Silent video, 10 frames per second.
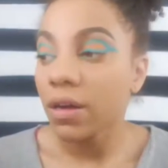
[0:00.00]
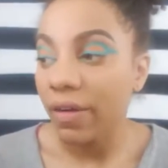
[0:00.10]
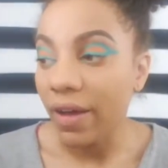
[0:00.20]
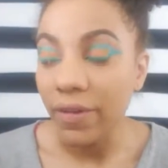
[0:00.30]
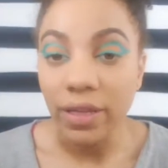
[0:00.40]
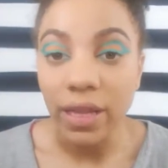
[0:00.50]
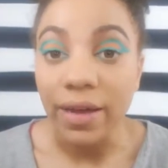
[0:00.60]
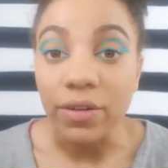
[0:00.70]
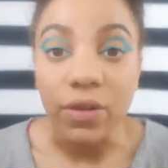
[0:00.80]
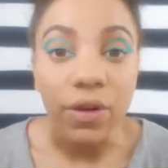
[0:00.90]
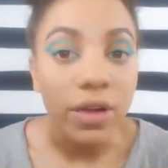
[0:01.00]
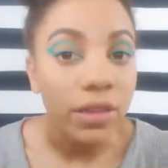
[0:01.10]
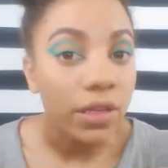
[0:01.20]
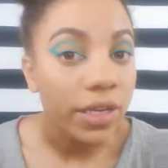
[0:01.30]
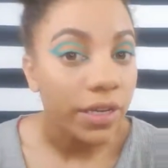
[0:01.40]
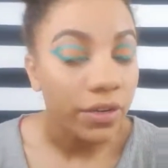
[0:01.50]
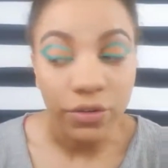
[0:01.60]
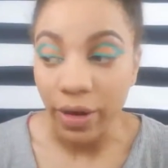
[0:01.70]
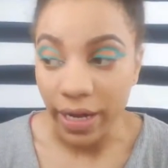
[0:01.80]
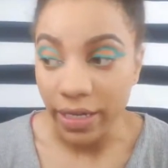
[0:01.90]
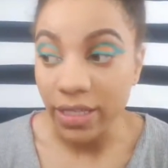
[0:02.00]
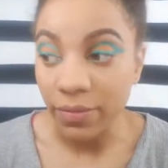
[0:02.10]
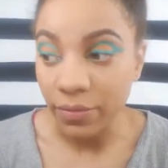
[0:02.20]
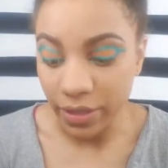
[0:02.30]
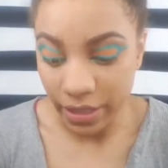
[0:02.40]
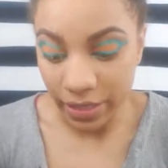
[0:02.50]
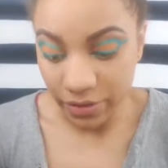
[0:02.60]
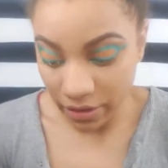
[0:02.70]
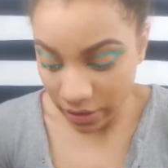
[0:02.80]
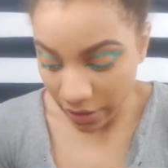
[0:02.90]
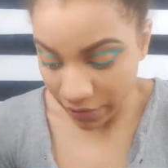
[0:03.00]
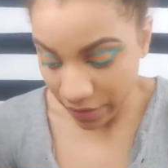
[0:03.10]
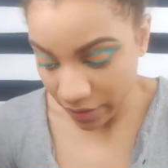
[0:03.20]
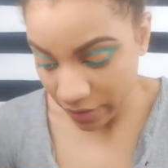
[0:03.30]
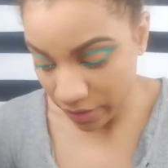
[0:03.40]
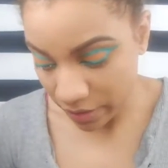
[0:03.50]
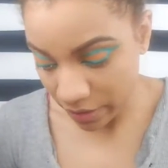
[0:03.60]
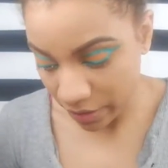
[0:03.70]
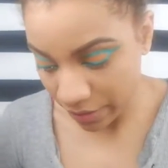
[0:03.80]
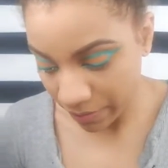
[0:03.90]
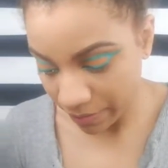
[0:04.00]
graphic liner on, looking great. I'm really loving this look.